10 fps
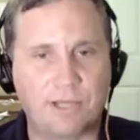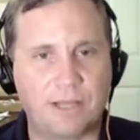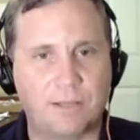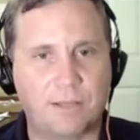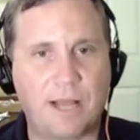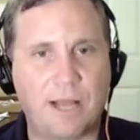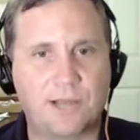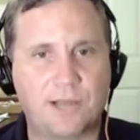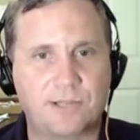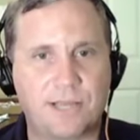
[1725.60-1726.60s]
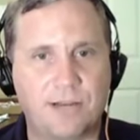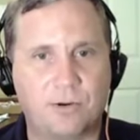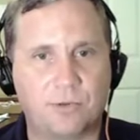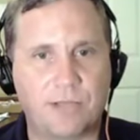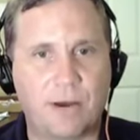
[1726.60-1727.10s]
of the Black Sox
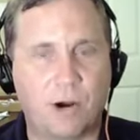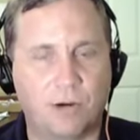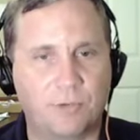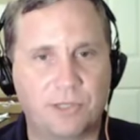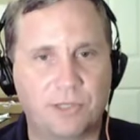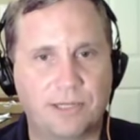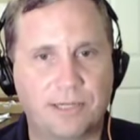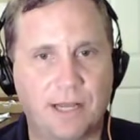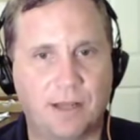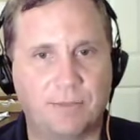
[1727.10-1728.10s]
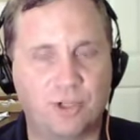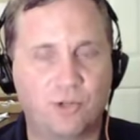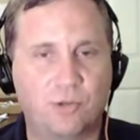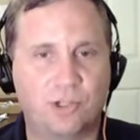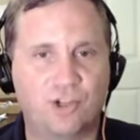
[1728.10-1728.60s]
scandal, was how hard was it to tell? I mean,
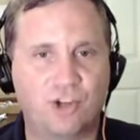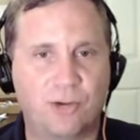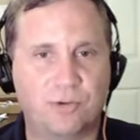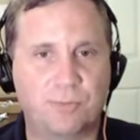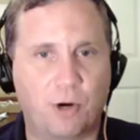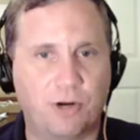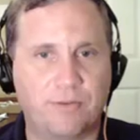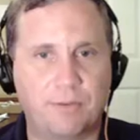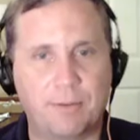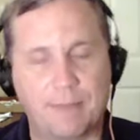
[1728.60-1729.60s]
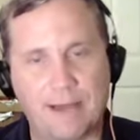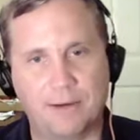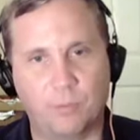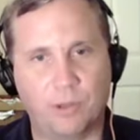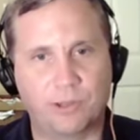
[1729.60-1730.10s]
Shoeless Joe was part of it that
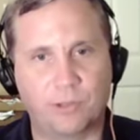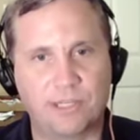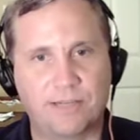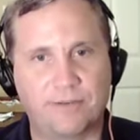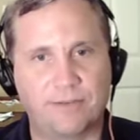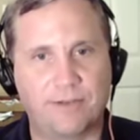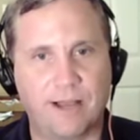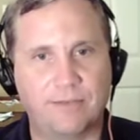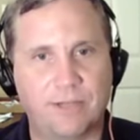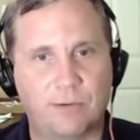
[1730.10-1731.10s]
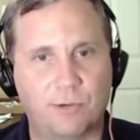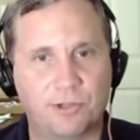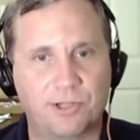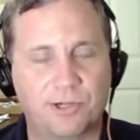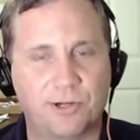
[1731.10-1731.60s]
batted, 375 in that
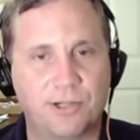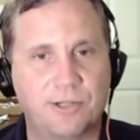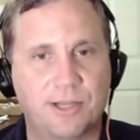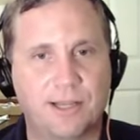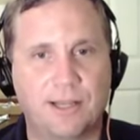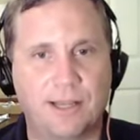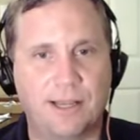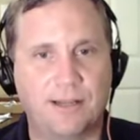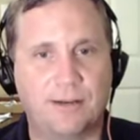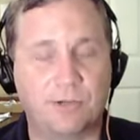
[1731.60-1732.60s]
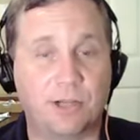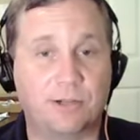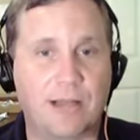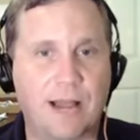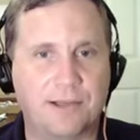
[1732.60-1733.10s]
World Series, and there was other
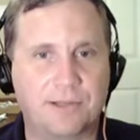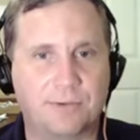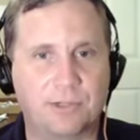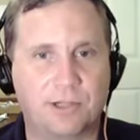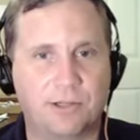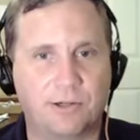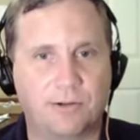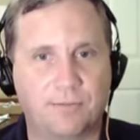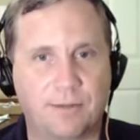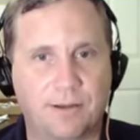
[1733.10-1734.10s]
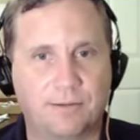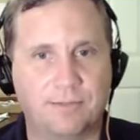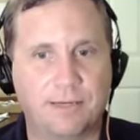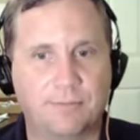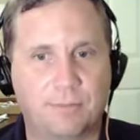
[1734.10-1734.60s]
guys that was clear
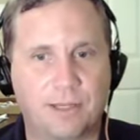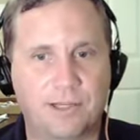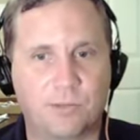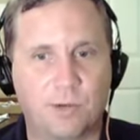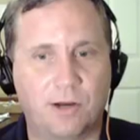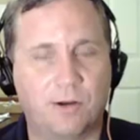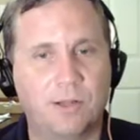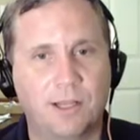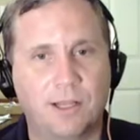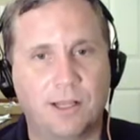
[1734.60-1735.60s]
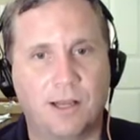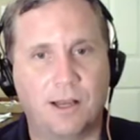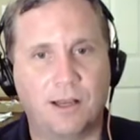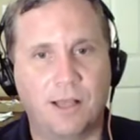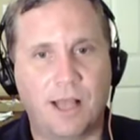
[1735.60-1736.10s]
didn't play as well.
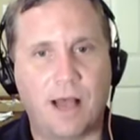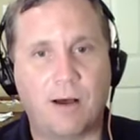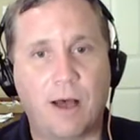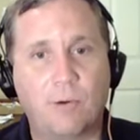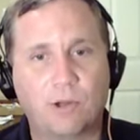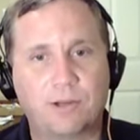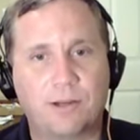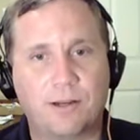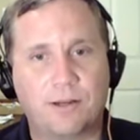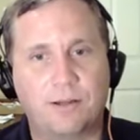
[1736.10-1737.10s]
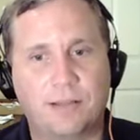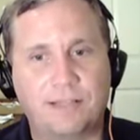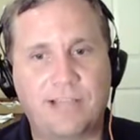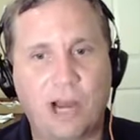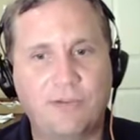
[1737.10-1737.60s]
I will
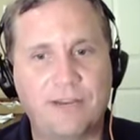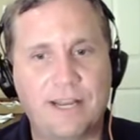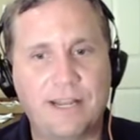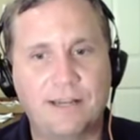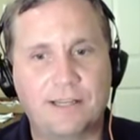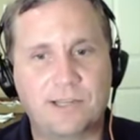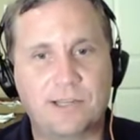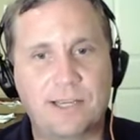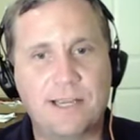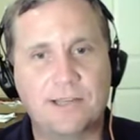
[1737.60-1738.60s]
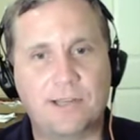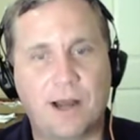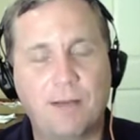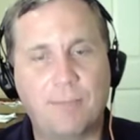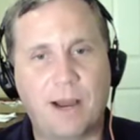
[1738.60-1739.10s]
let Kelvin end because he is an
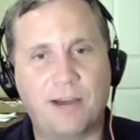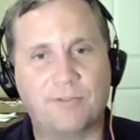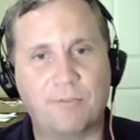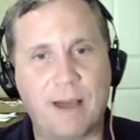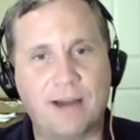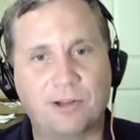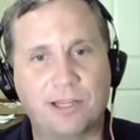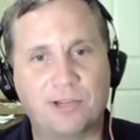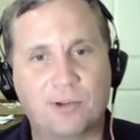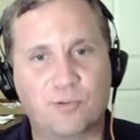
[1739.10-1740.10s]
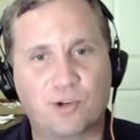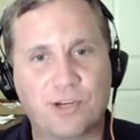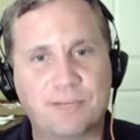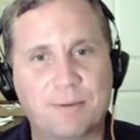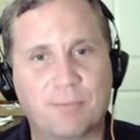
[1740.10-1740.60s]
umpire for minor league, so I'm sure
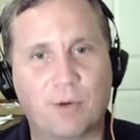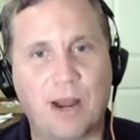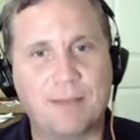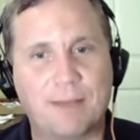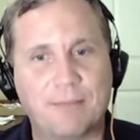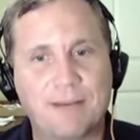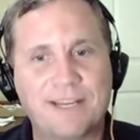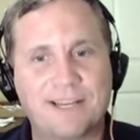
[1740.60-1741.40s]
he's been bribed by many a